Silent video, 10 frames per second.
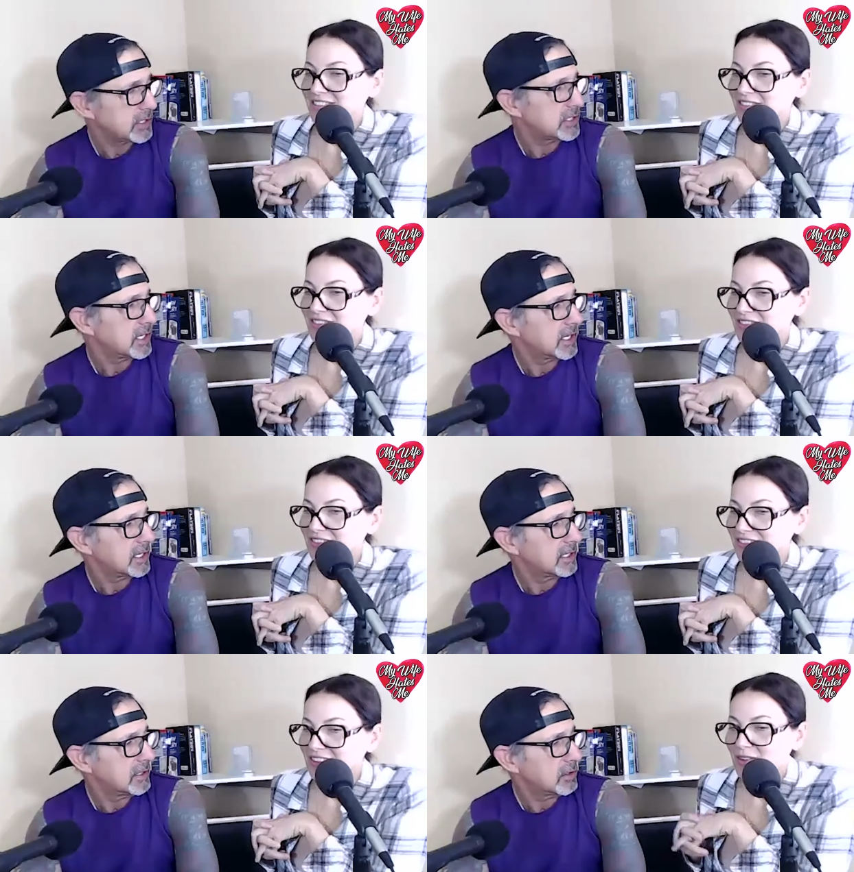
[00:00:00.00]

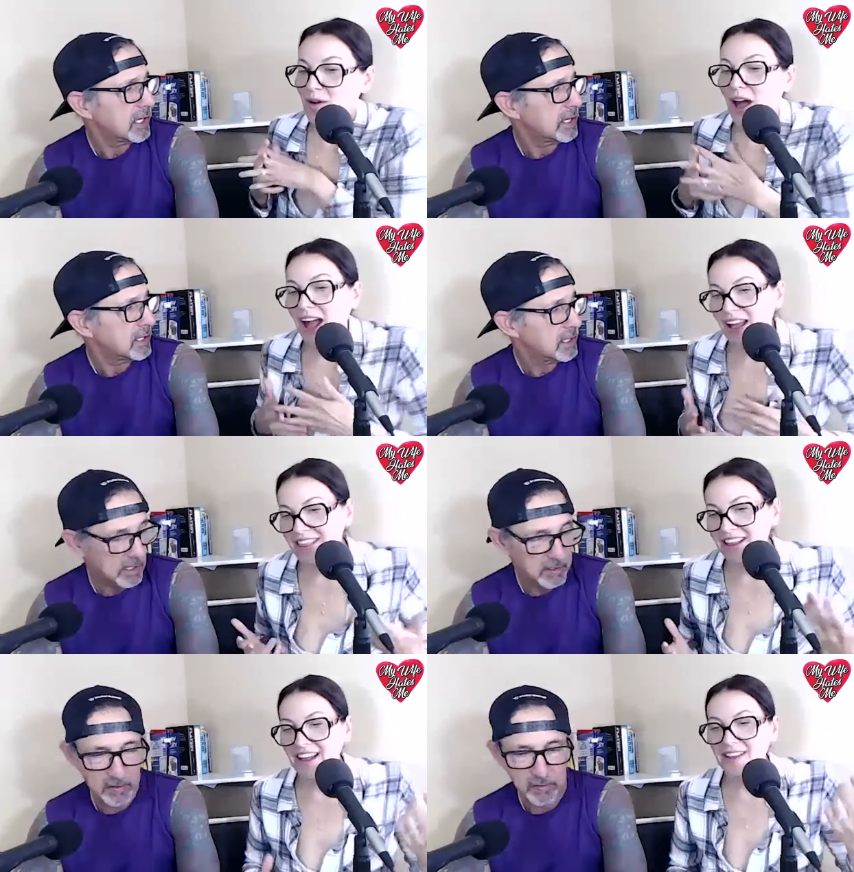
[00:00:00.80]
Speaker 1: seeing. You
Speaker 2: well, I
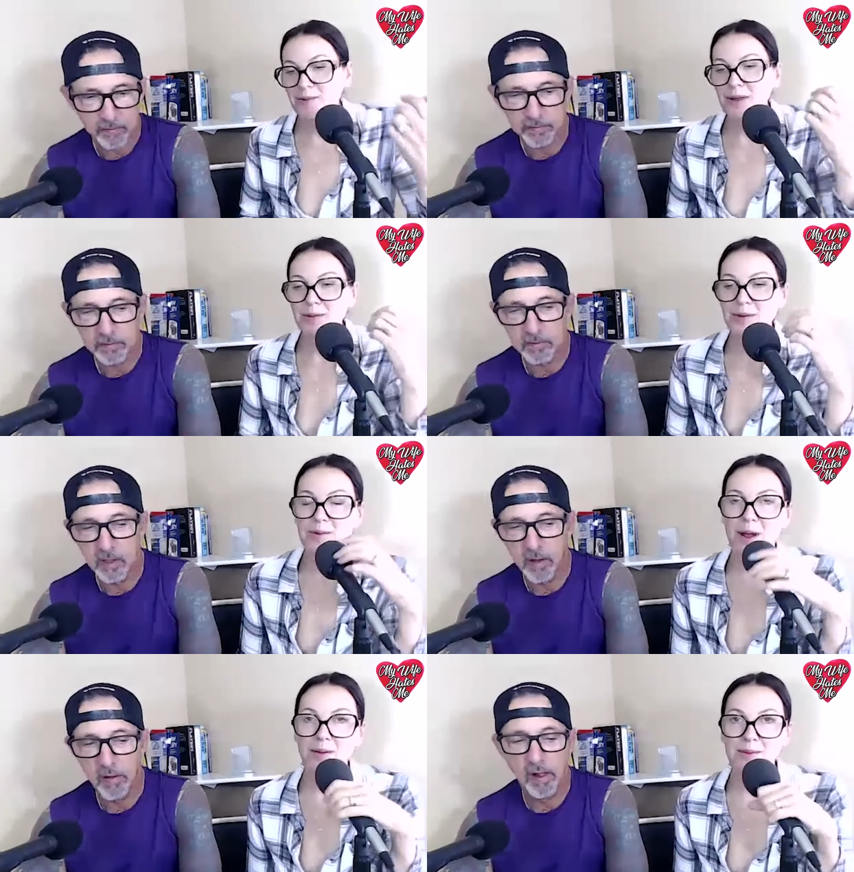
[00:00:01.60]
think other people are
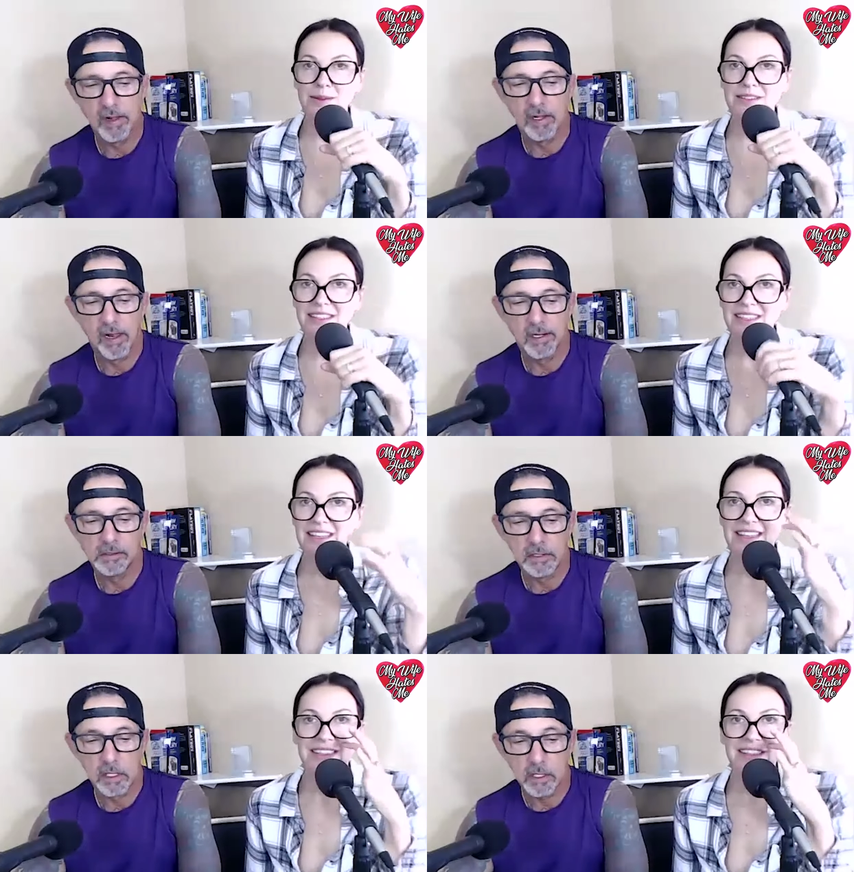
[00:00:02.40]
probably seeing
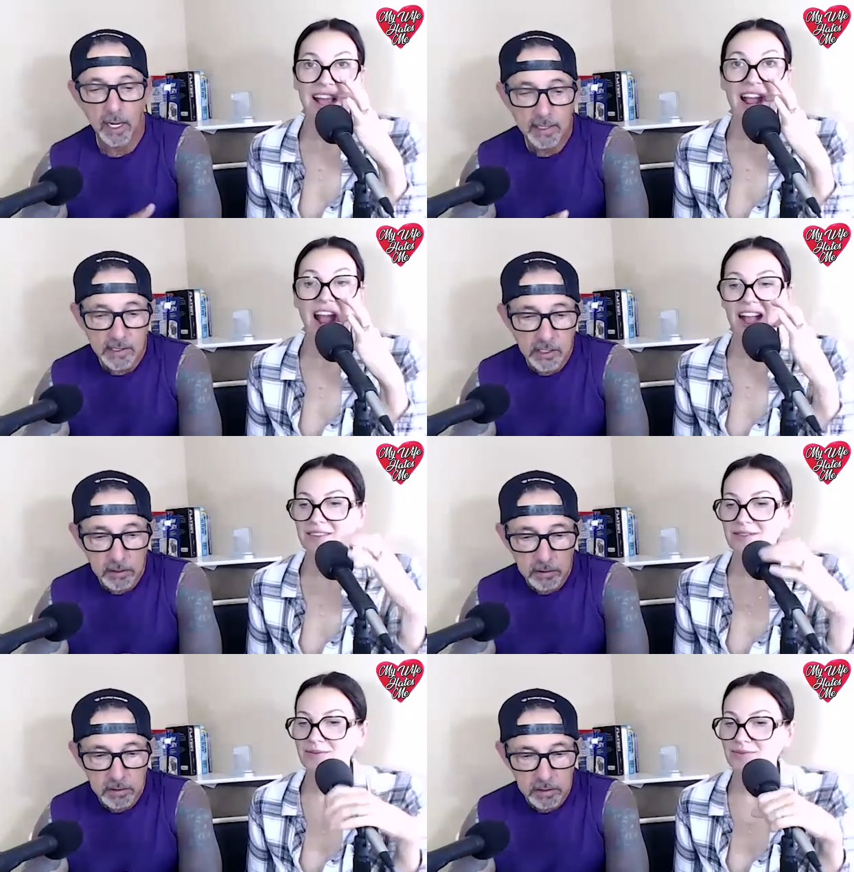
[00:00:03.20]
it. It's like, I
Speaker 1: can see
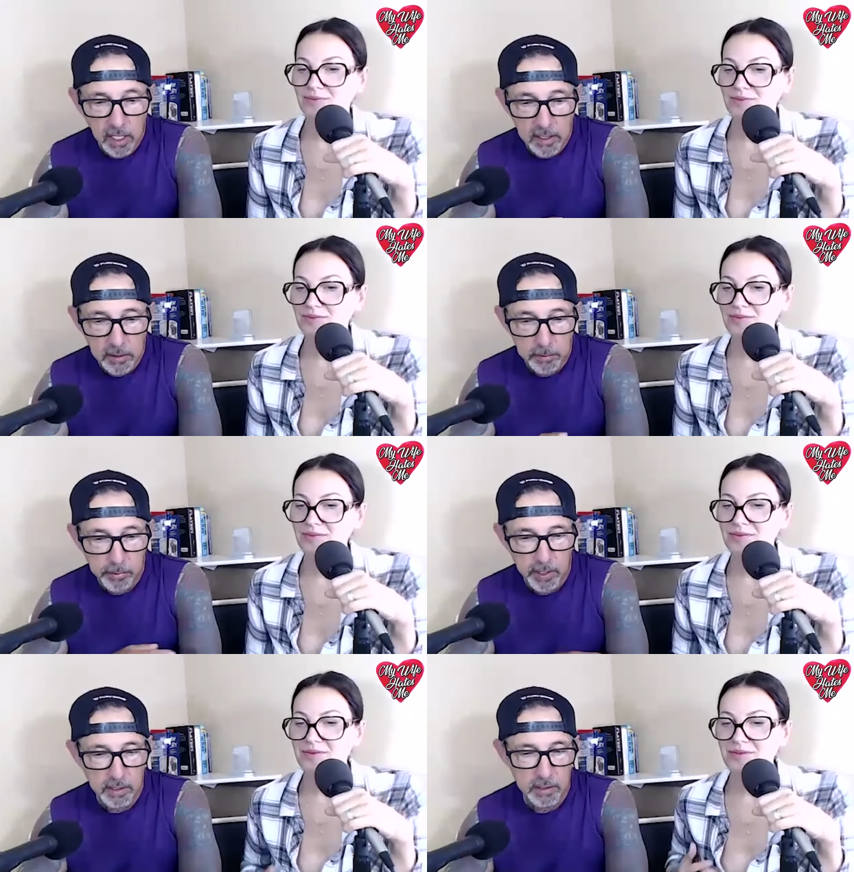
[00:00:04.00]
your side of your
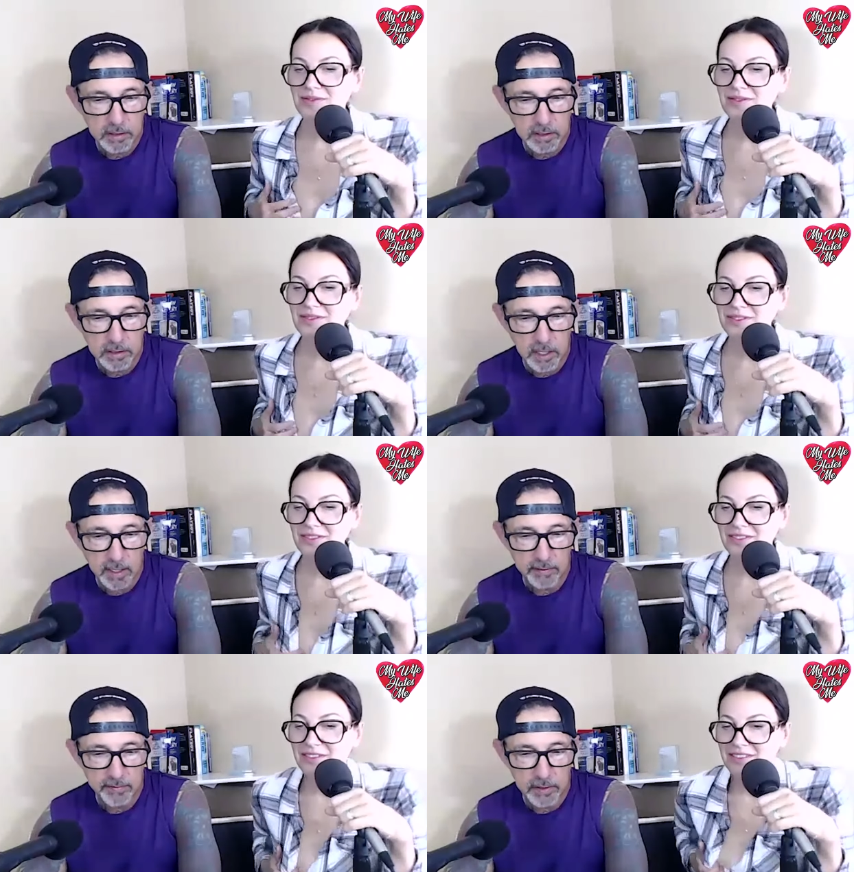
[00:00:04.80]
breast, the
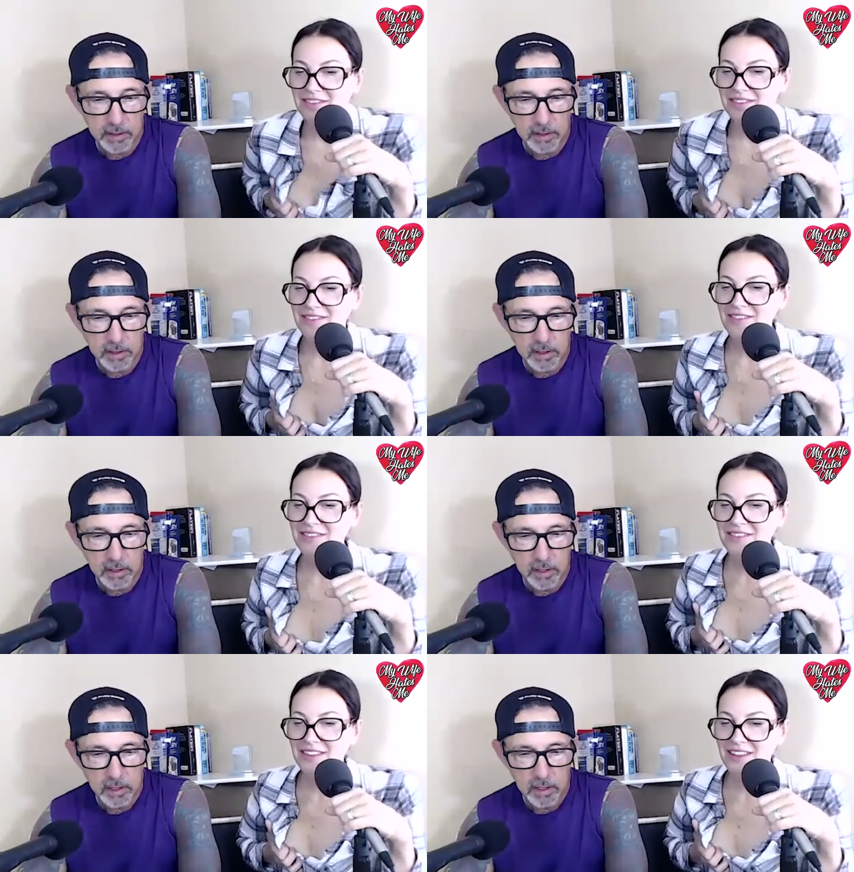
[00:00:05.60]
side of it.
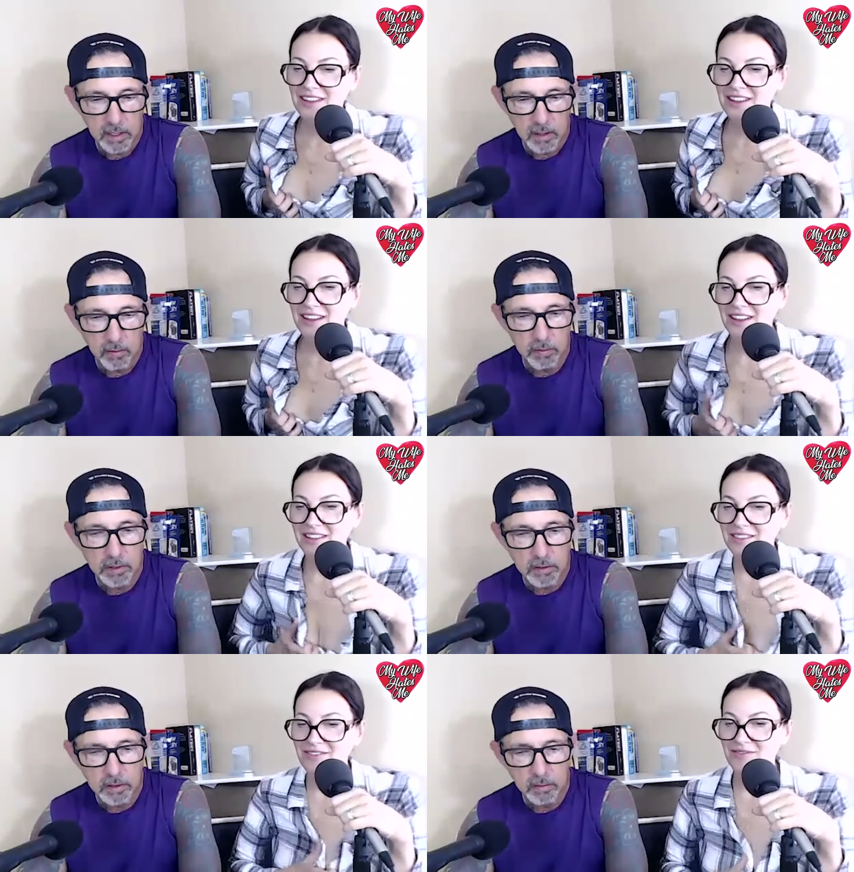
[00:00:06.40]
What are
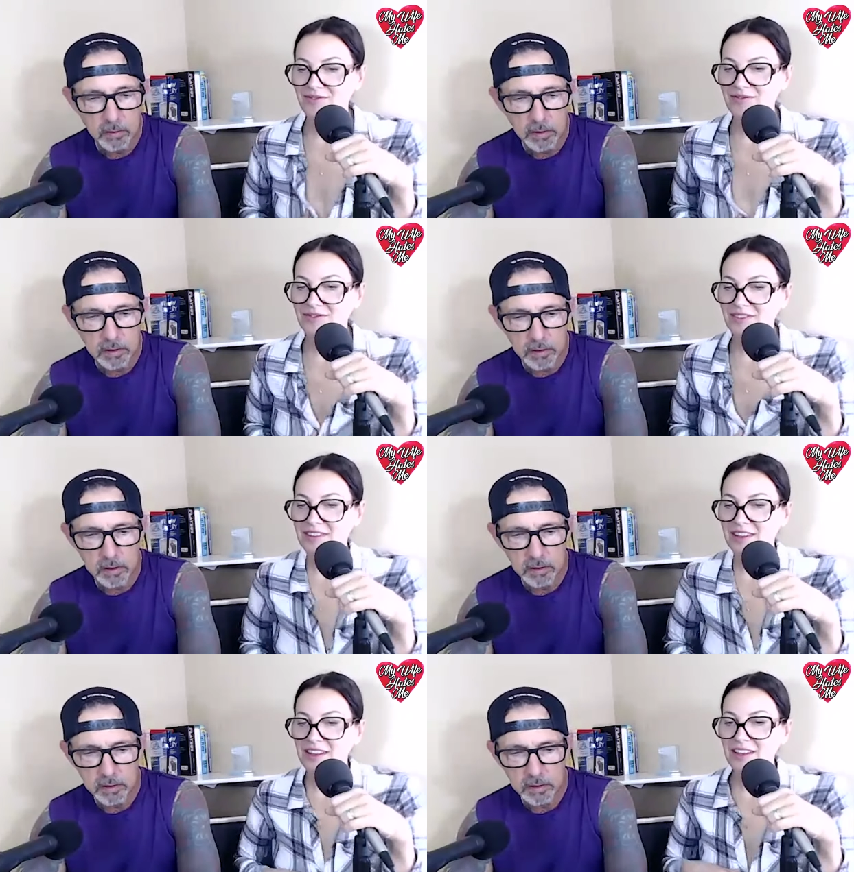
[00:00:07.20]
you doing?
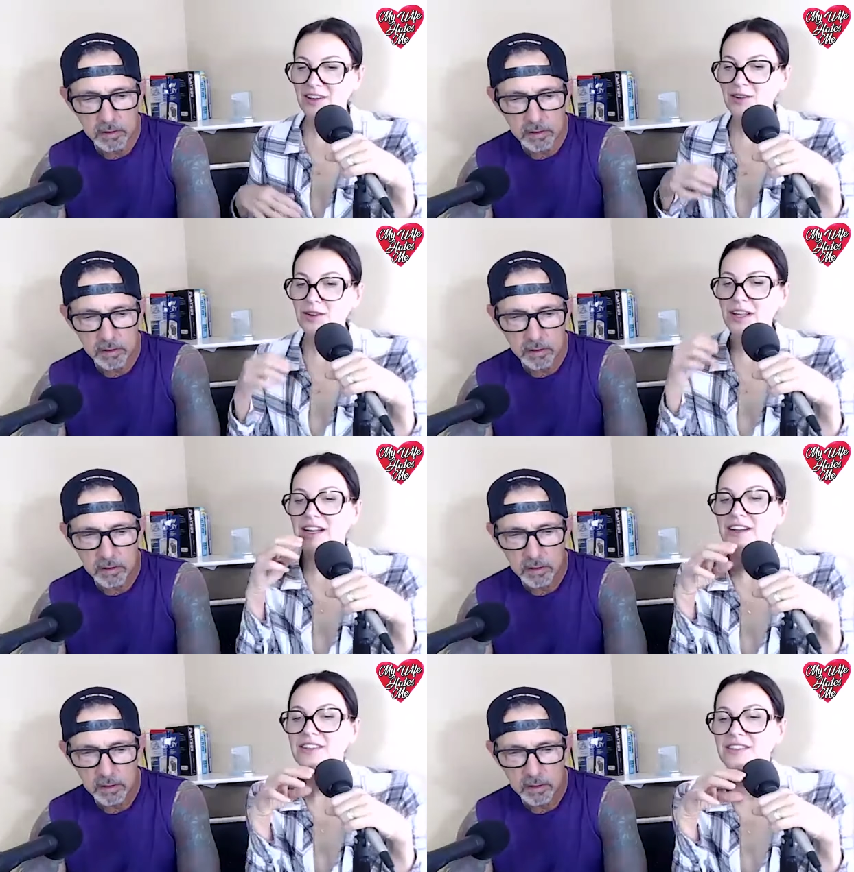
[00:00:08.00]
Speaker 2: Who
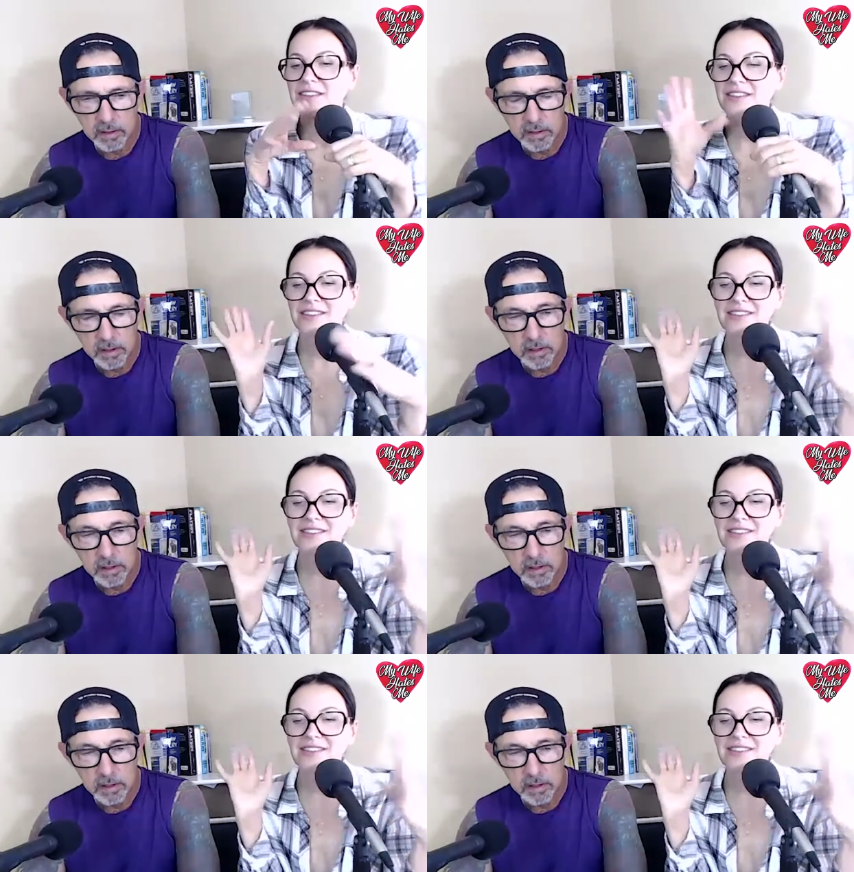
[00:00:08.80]
cares?